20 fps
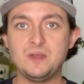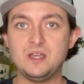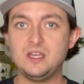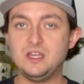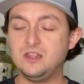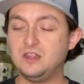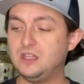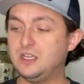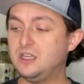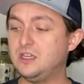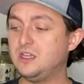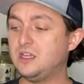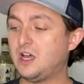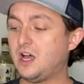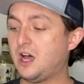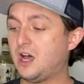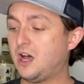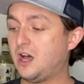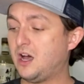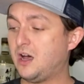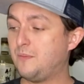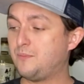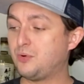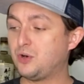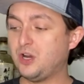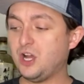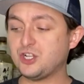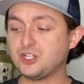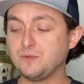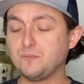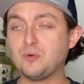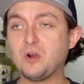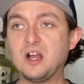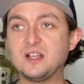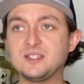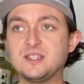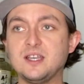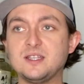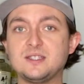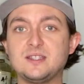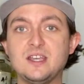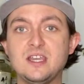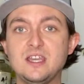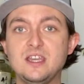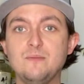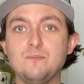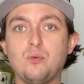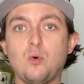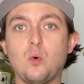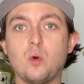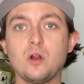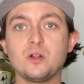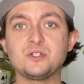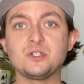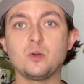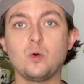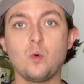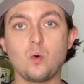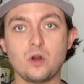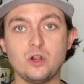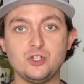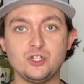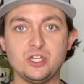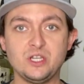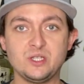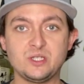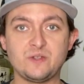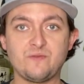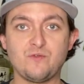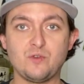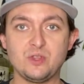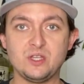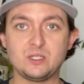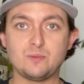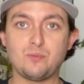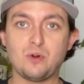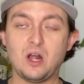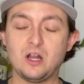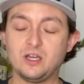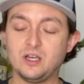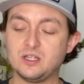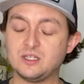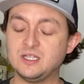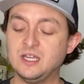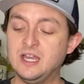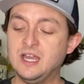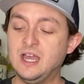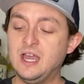in the production process, they import oranges for this product.